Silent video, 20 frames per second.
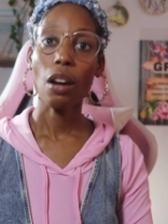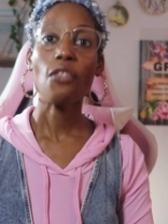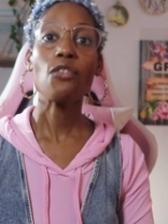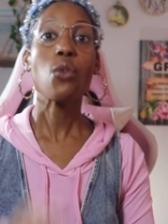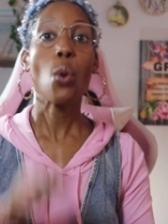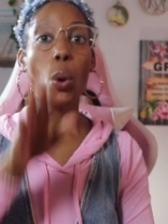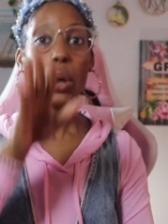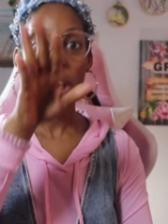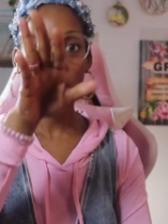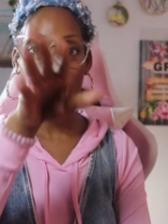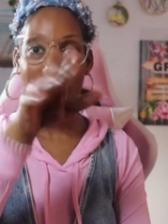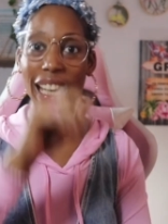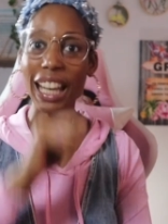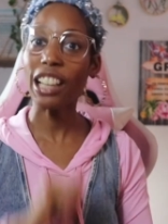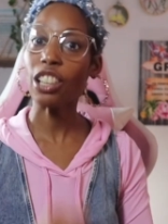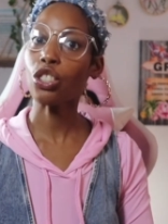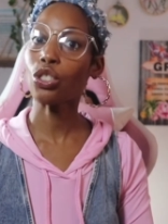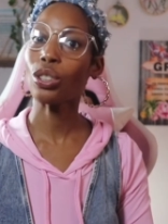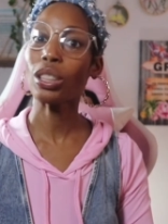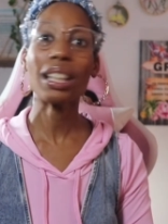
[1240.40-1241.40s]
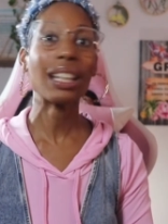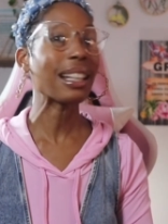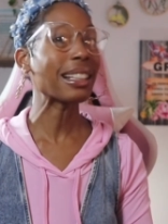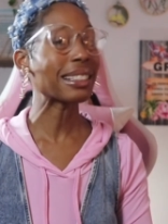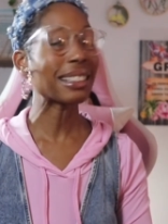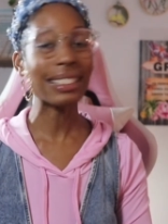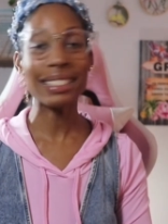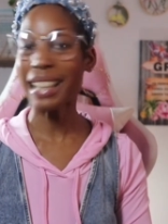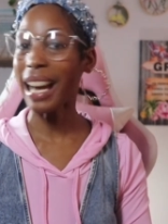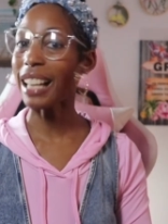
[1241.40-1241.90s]
fornication
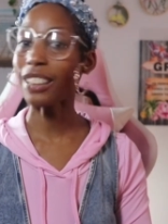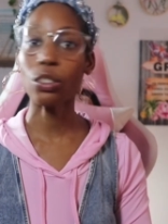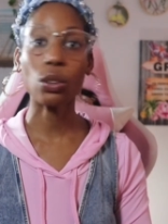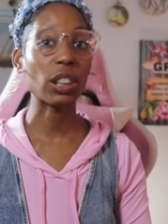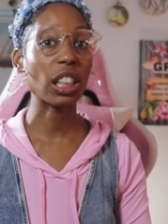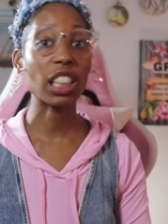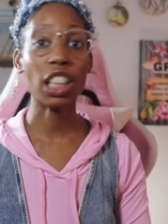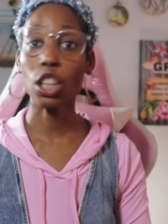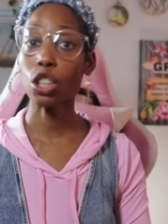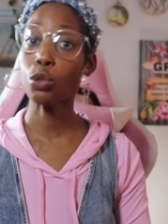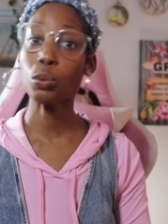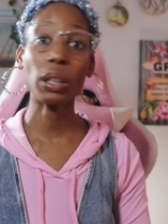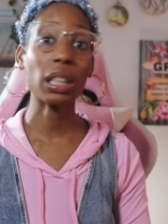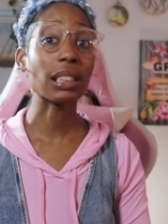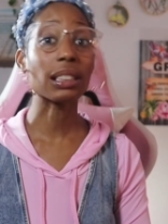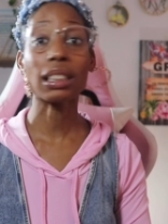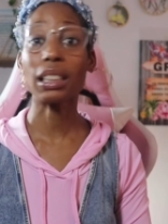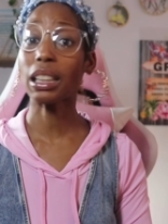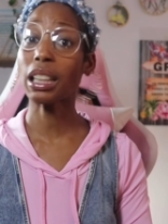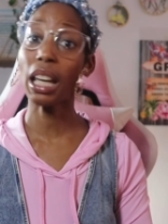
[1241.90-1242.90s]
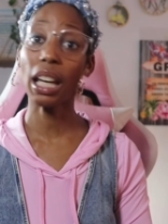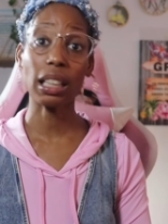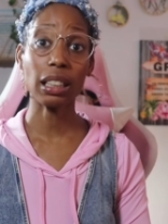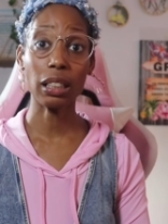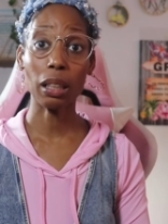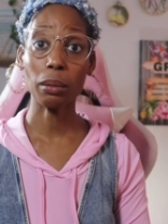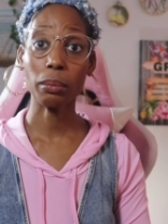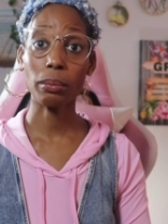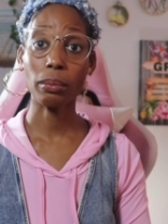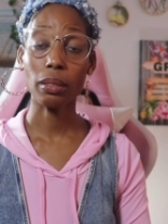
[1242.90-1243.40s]
is not going to get you into the
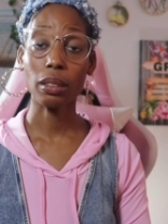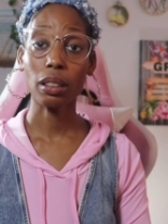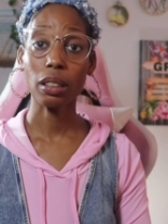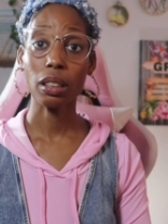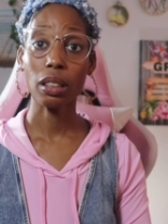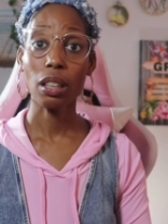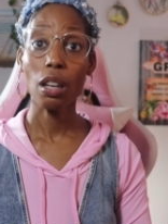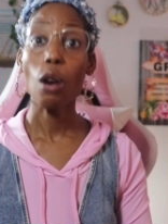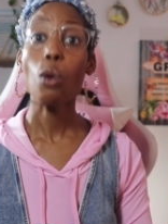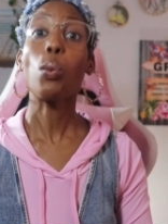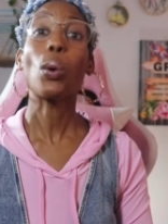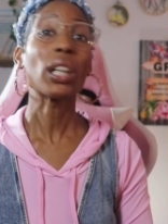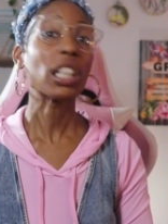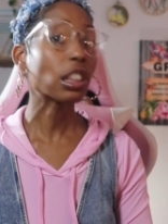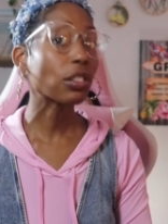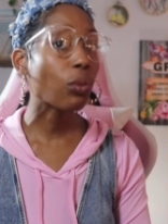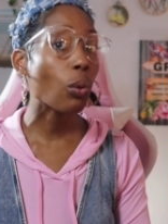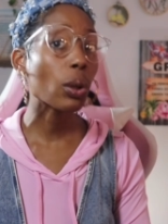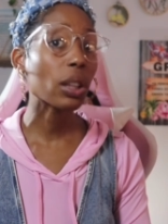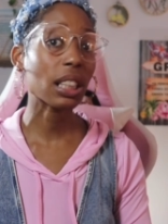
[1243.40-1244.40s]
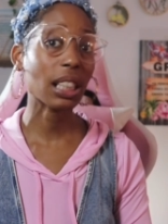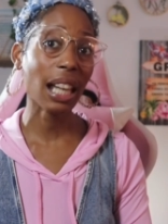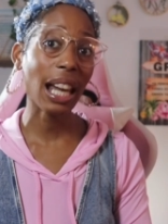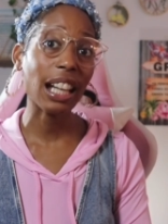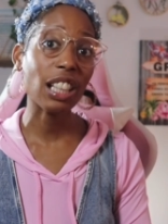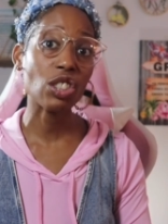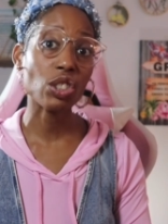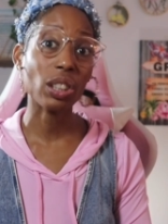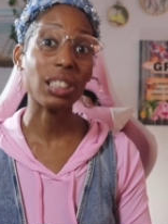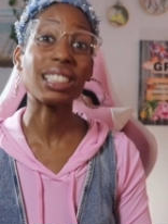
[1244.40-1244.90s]
kingdom. What is
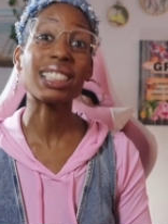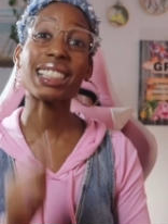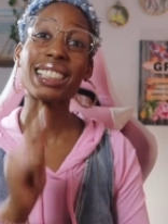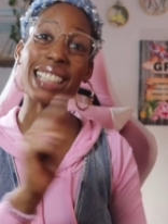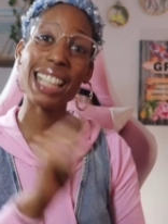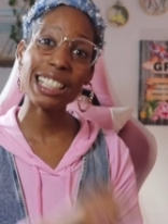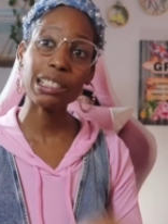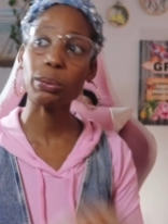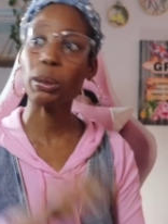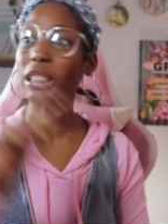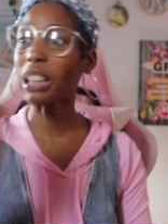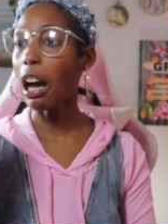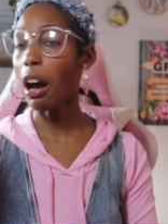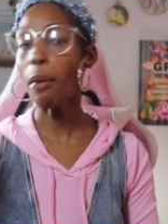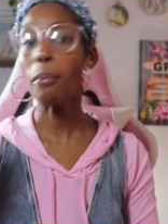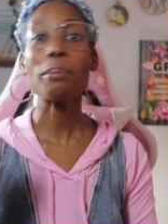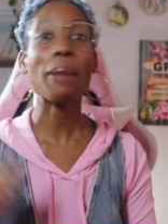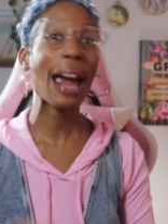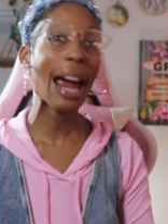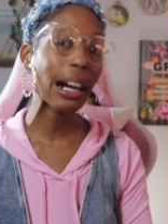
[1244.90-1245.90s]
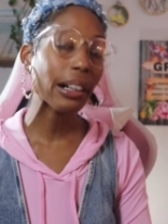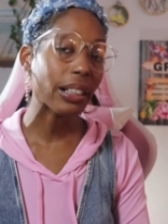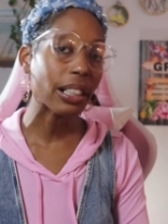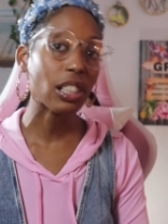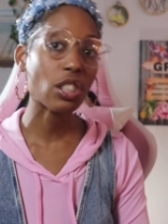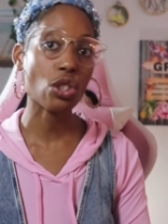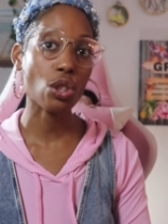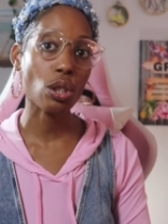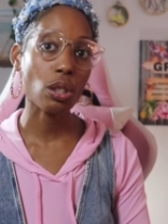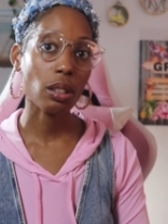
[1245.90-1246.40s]
fornication? Sex without
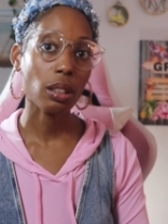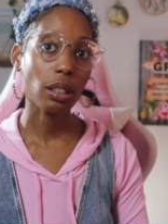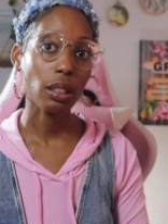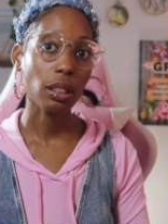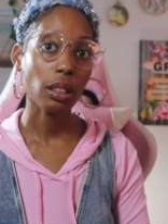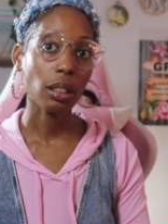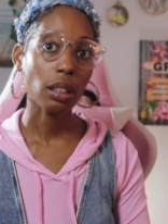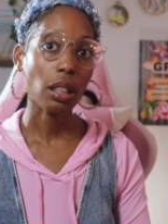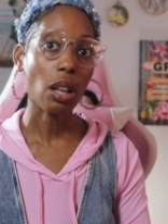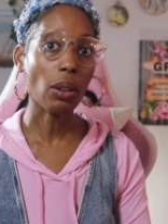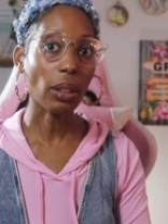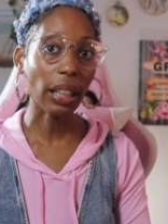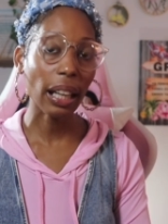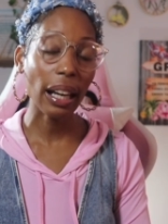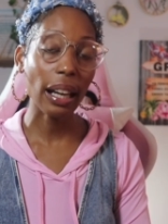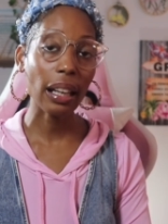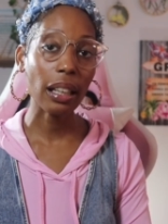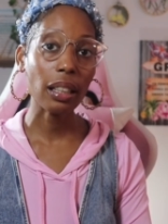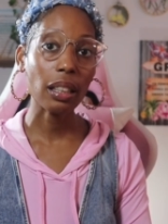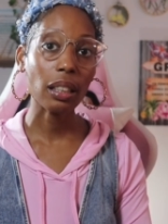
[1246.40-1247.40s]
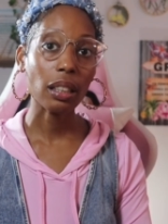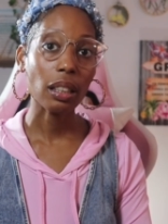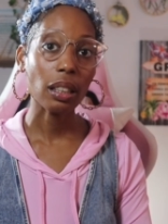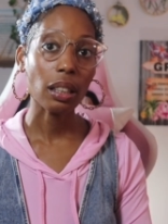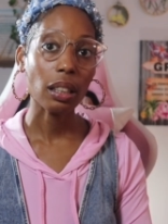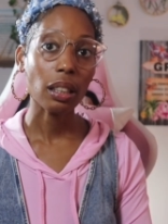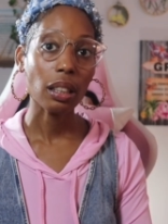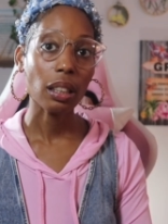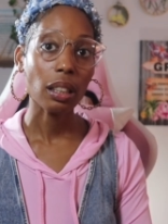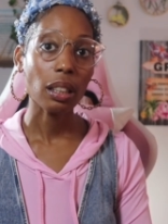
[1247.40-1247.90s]
marriage. Okay?
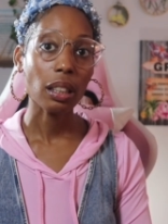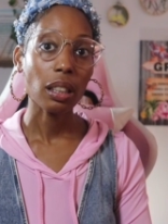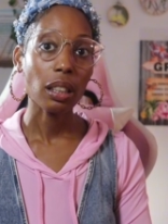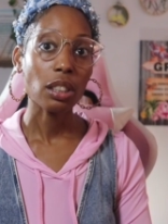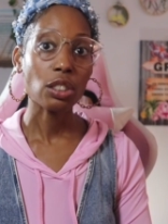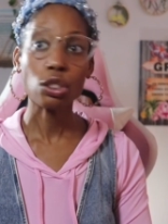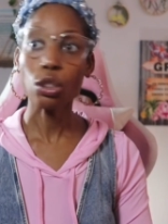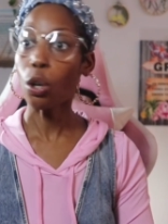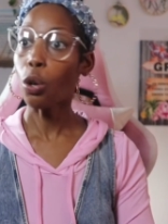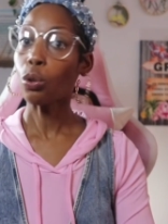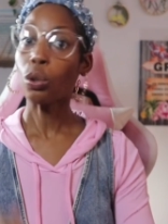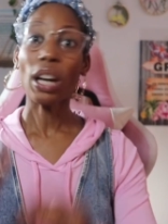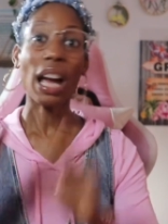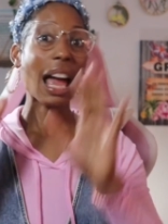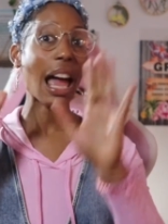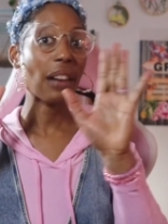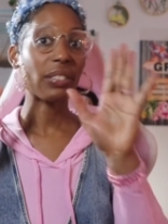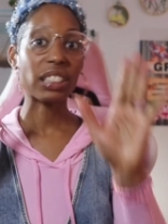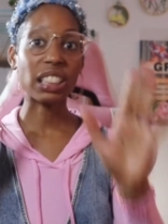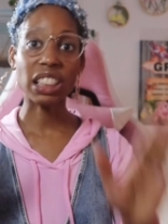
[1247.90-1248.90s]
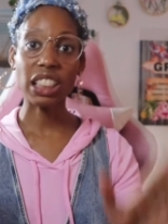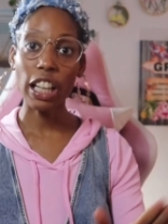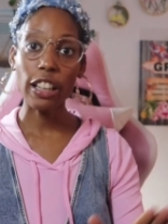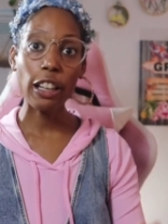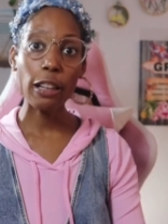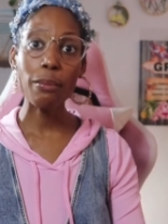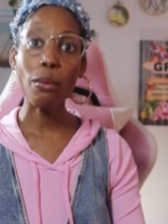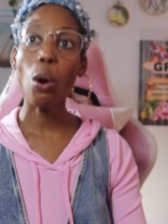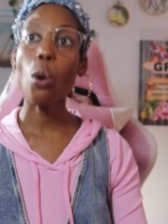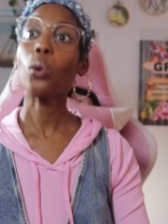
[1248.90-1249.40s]
So have a
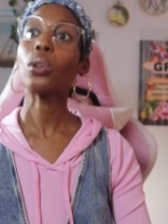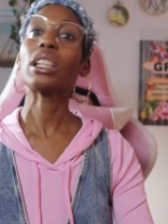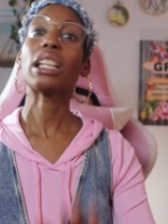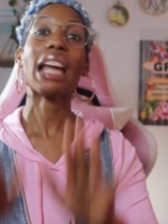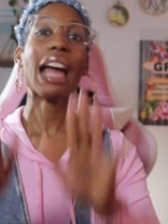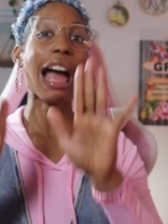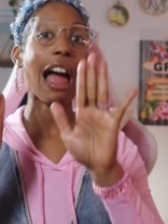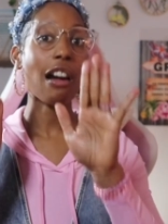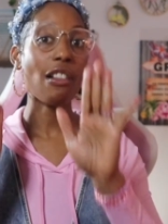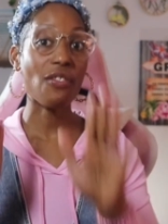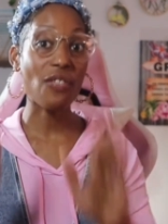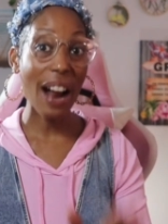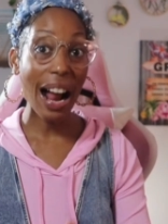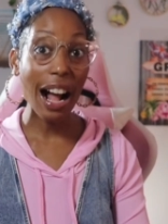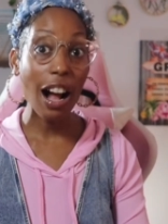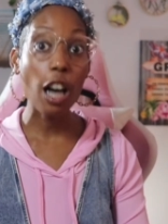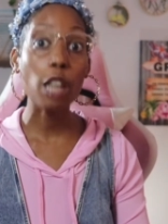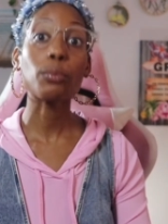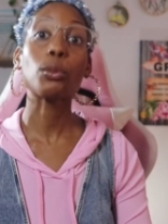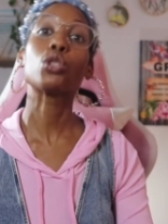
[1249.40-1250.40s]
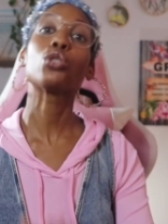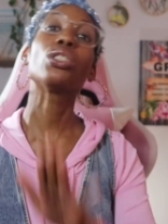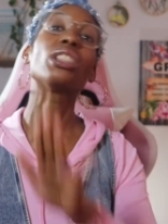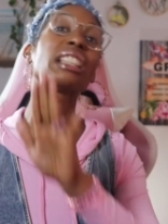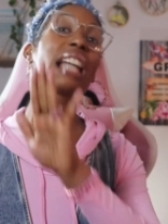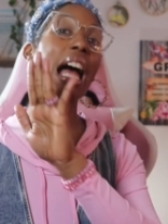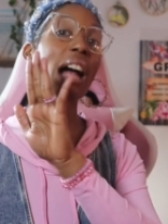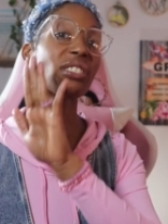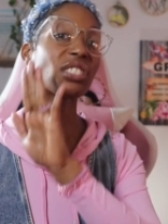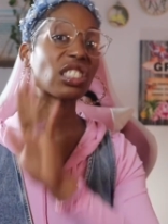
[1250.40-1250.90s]
ceremony, have vows, but you need
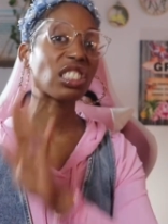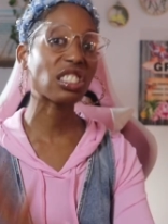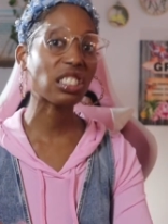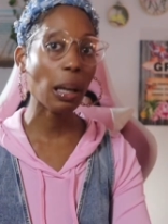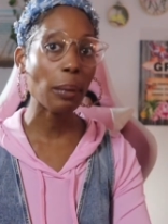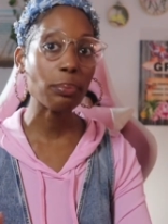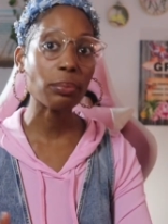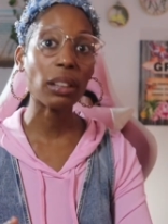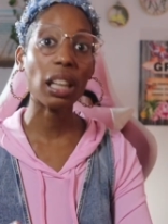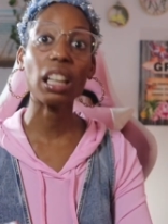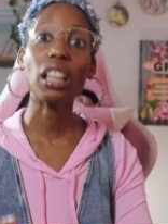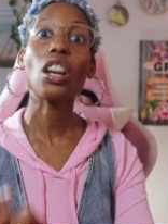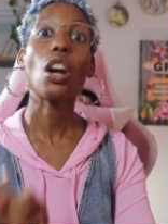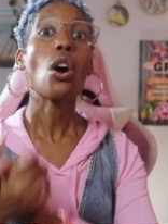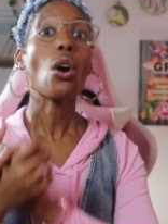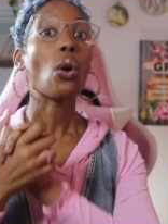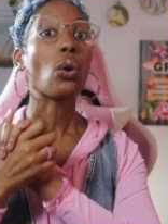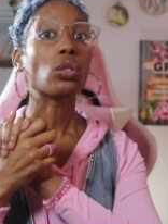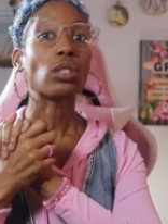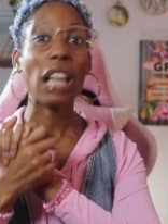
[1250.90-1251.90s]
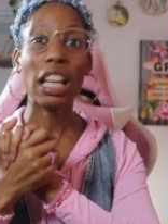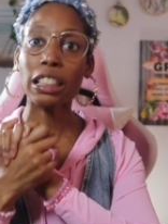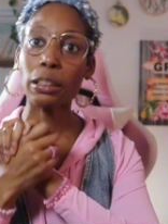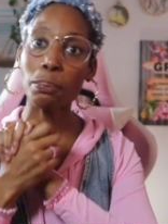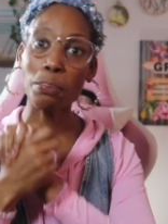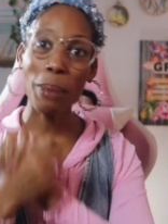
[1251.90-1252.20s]
to have something that's